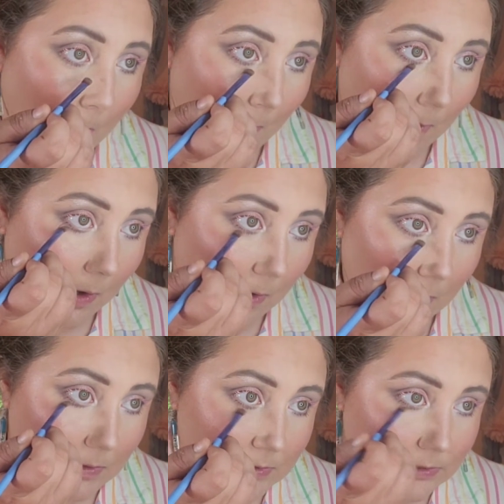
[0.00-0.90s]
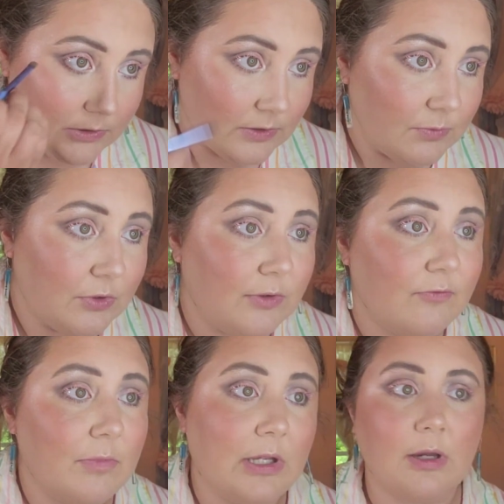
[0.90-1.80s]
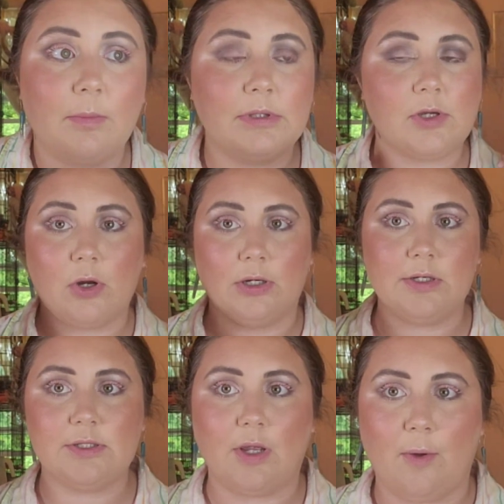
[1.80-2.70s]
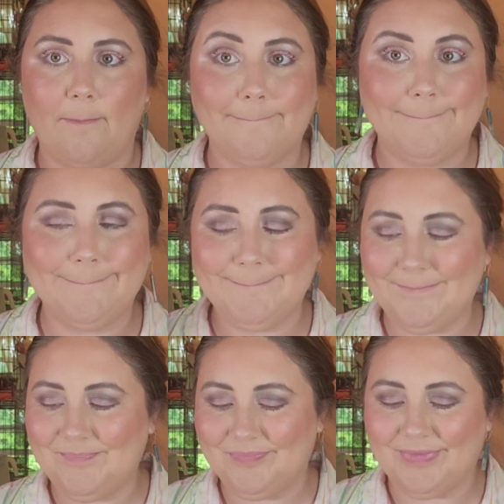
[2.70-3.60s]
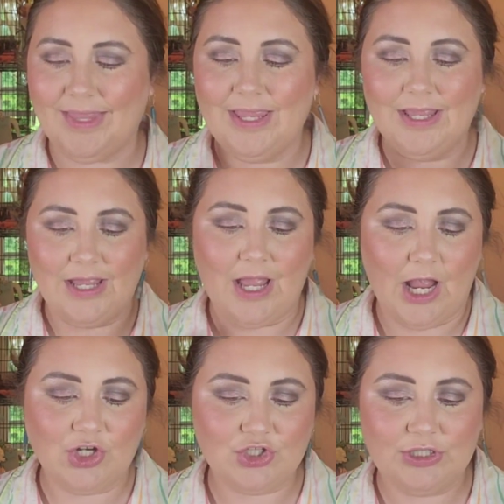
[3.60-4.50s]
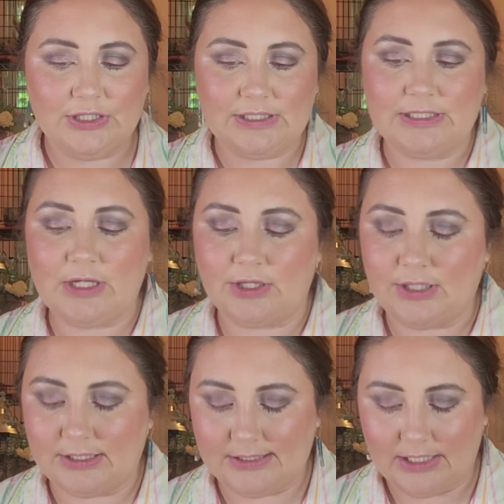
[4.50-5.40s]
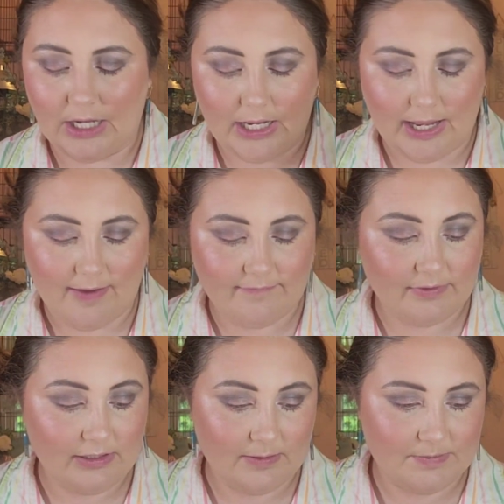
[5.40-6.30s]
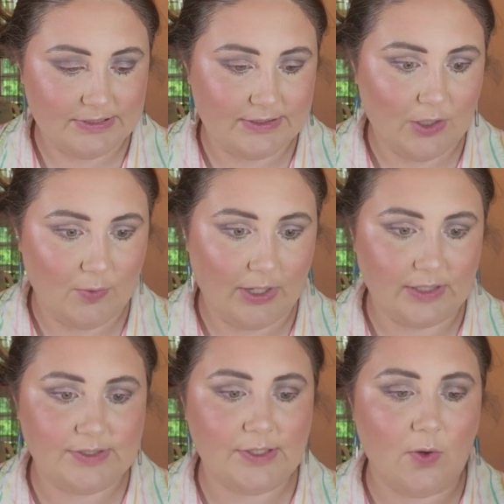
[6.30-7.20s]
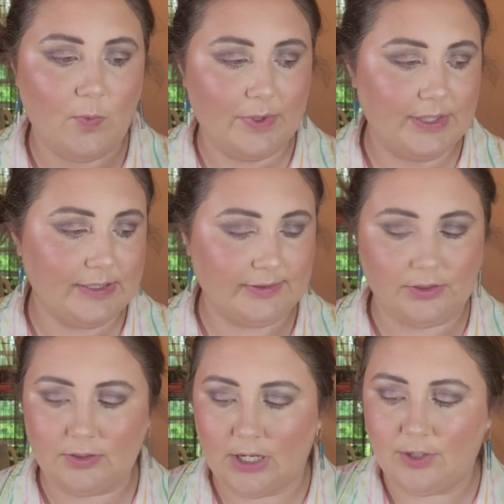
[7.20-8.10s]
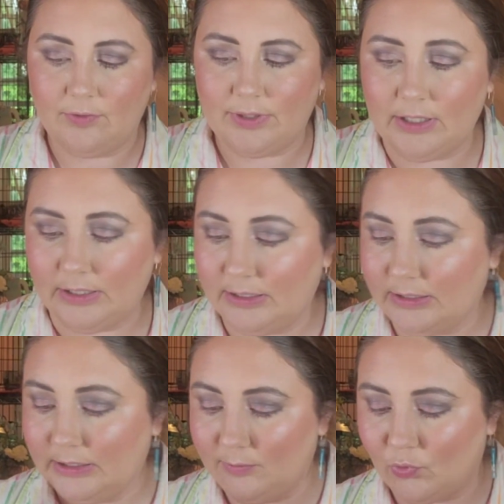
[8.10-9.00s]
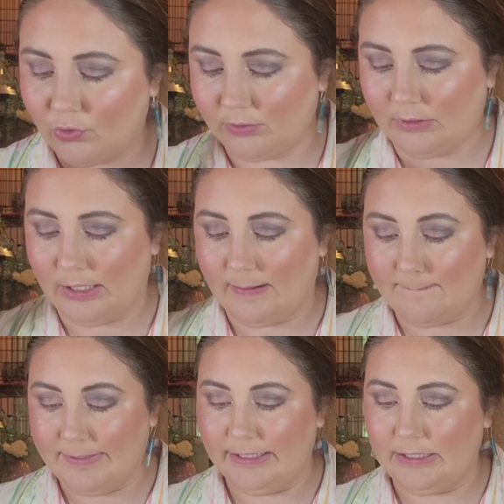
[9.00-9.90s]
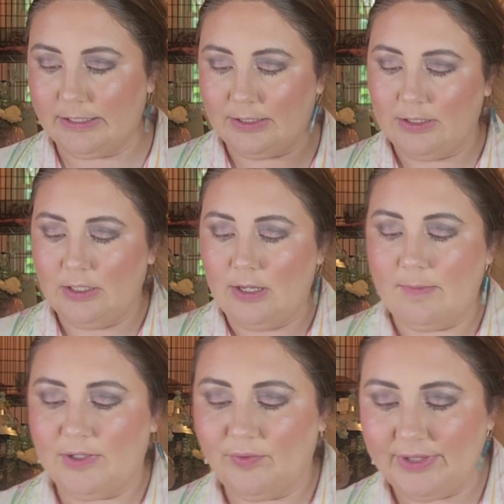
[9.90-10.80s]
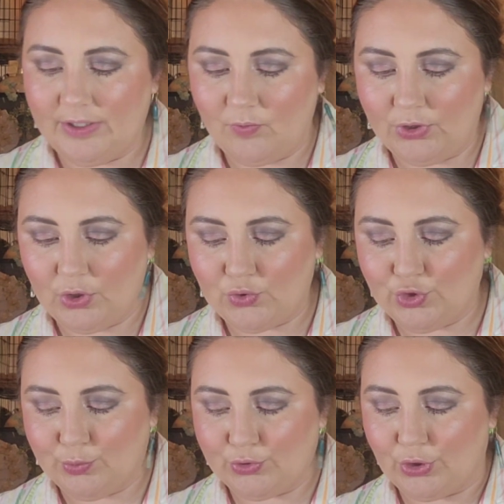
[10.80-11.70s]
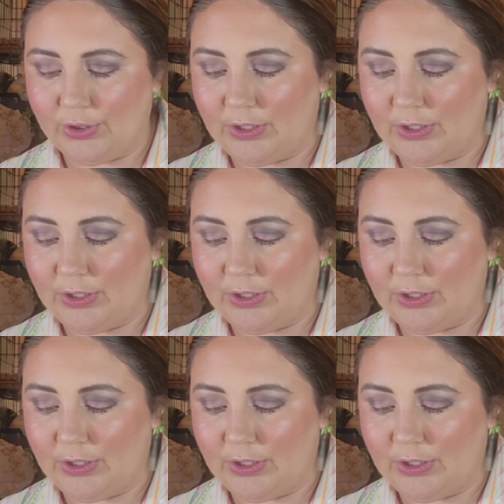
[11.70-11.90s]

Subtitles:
Well, that's the beauty of makeup. It's art, so. Actually, this is not the last thing. I have lips. Okay, so with this look, I don't think I need any more, like, pink. I don't think I want to go super dark.